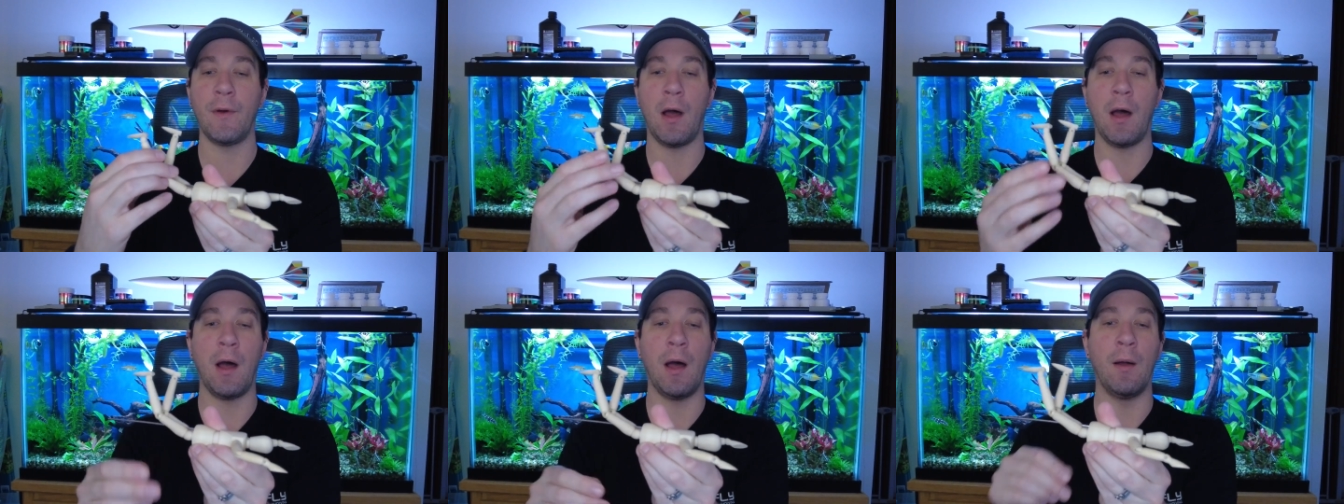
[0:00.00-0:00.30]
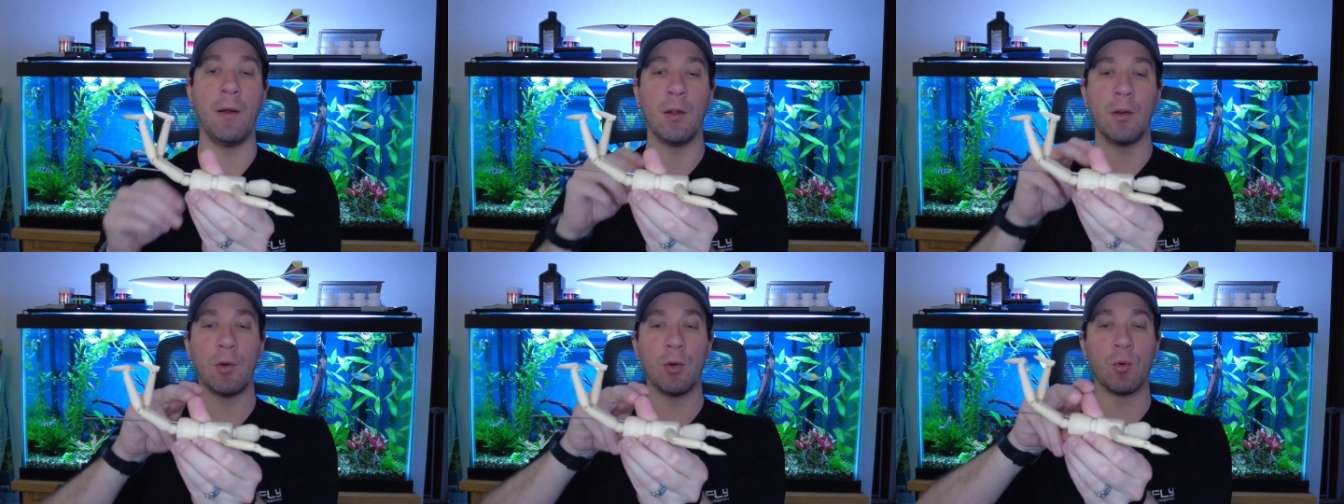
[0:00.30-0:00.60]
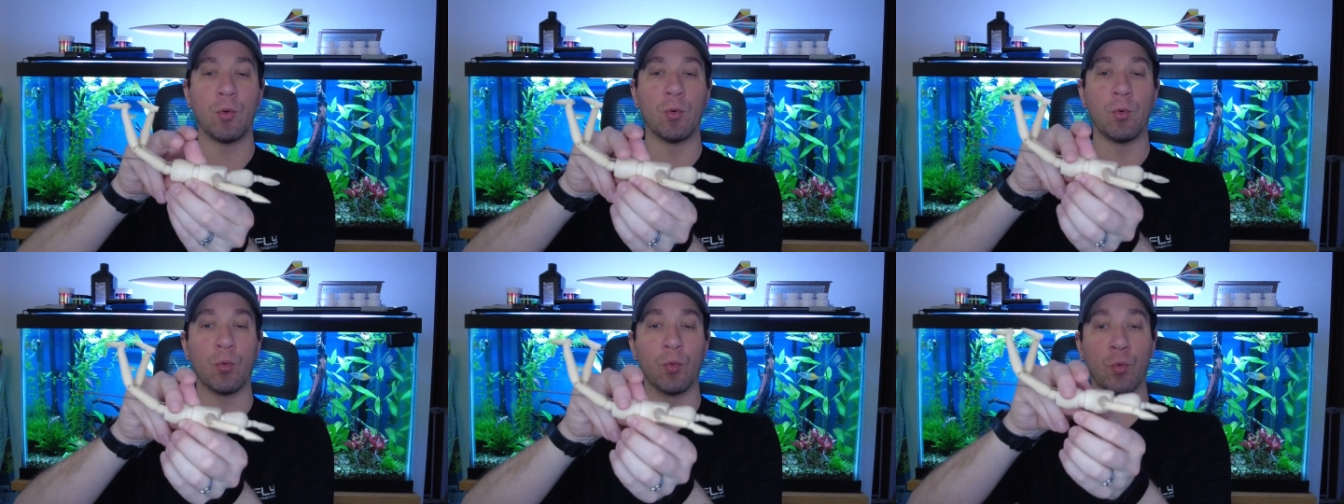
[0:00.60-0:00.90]
uh,
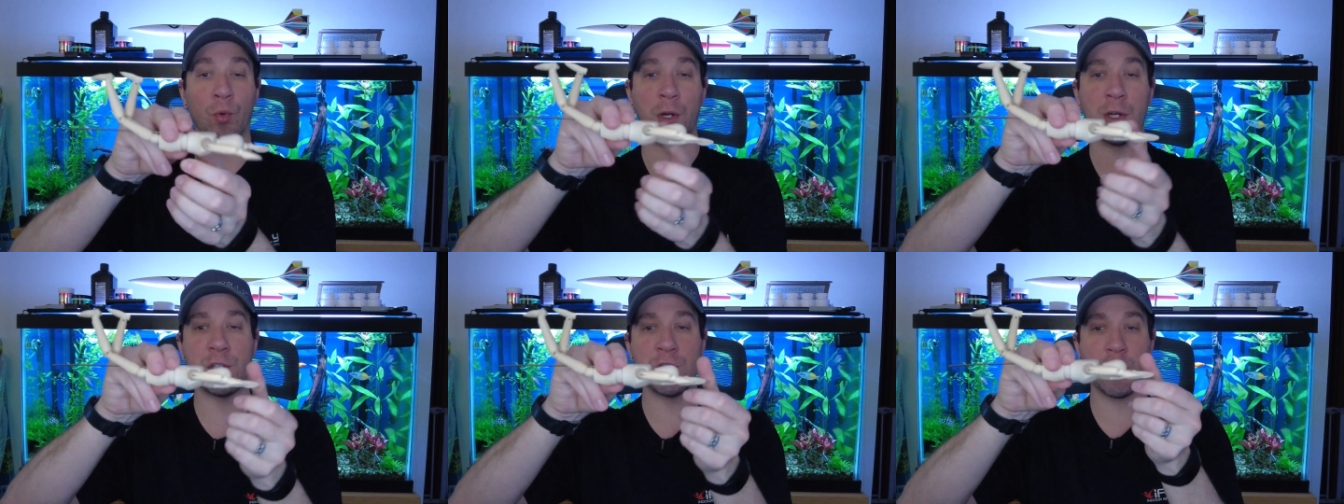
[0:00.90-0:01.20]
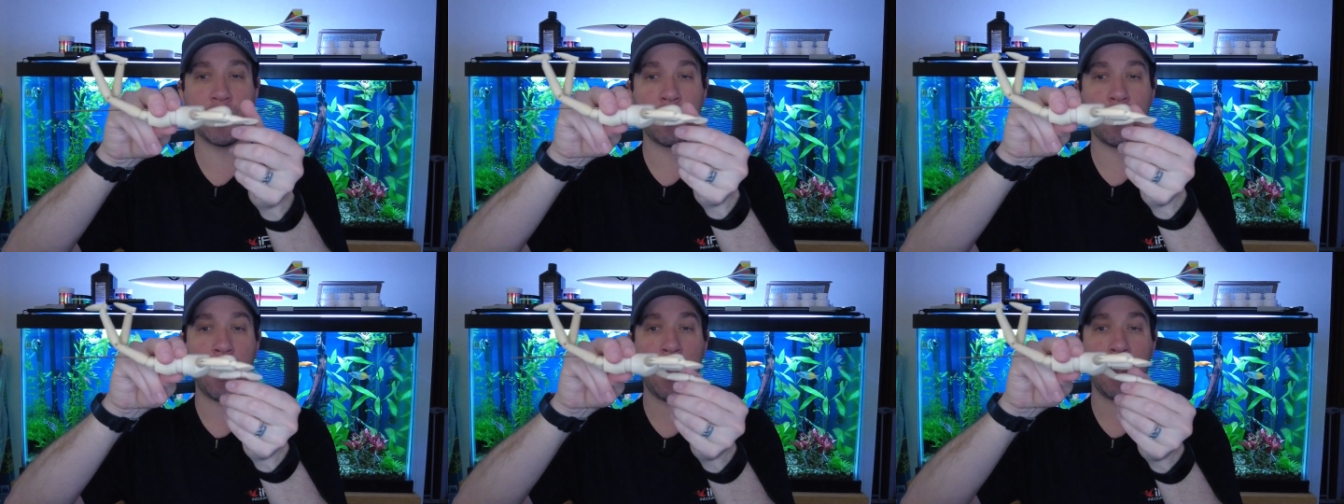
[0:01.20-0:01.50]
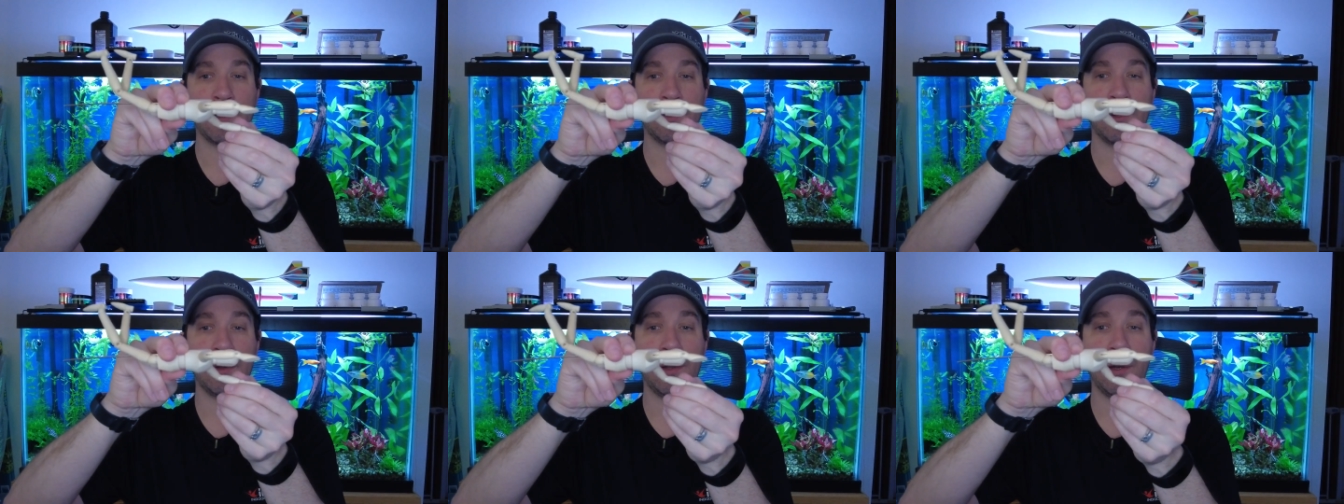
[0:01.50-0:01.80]
reach
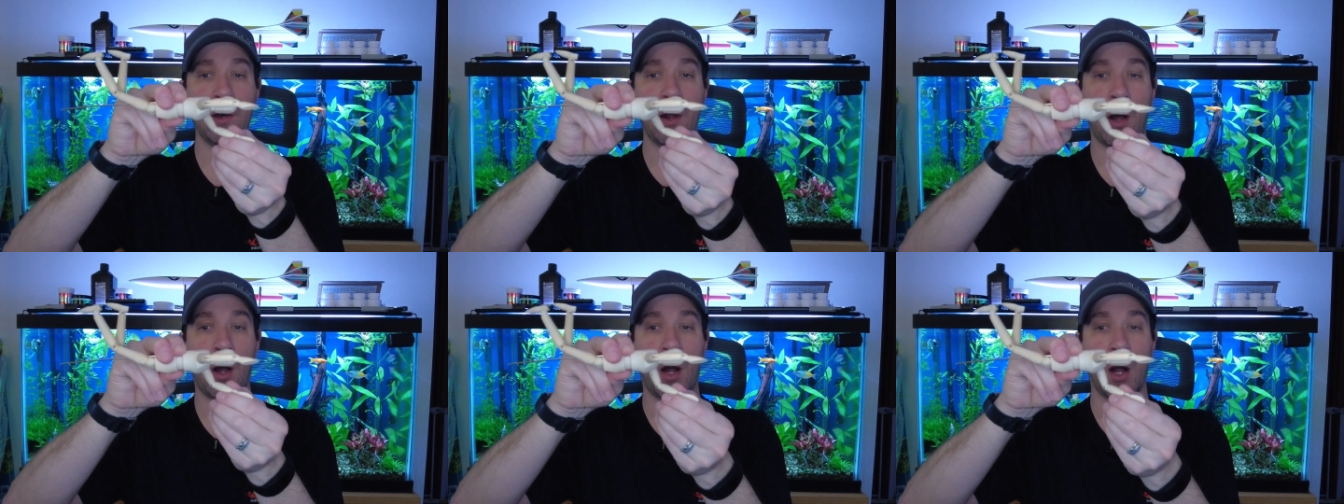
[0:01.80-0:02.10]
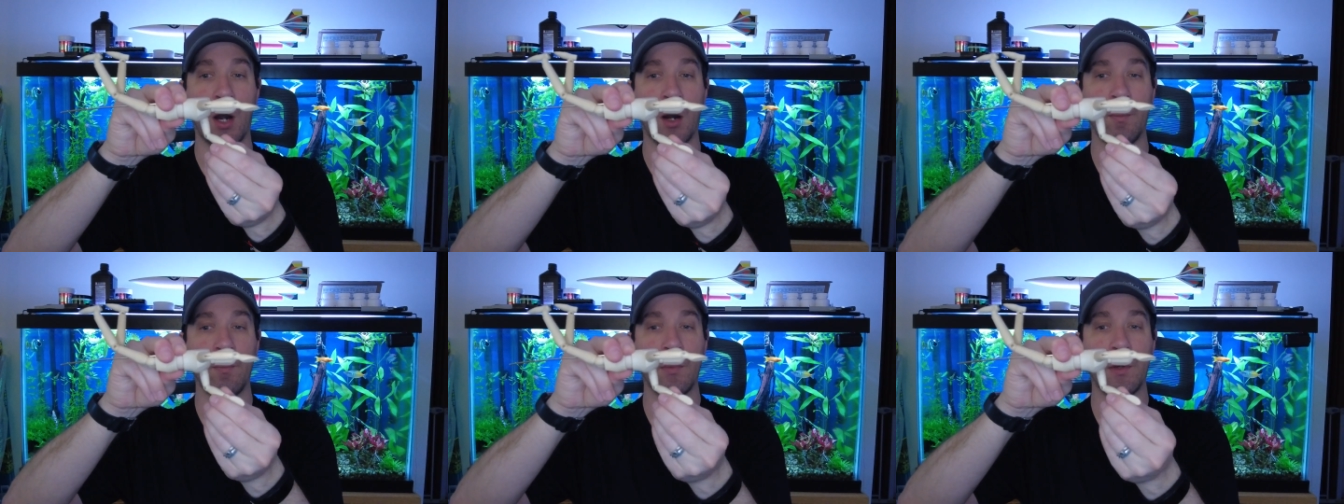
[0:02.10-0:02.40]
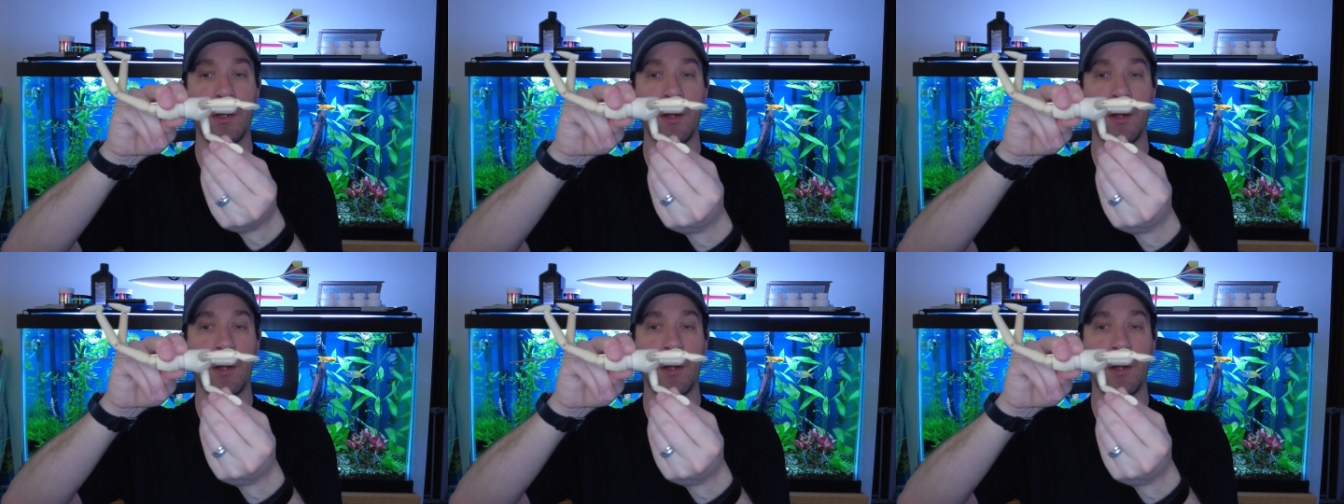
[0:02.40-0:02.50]
across with an arm.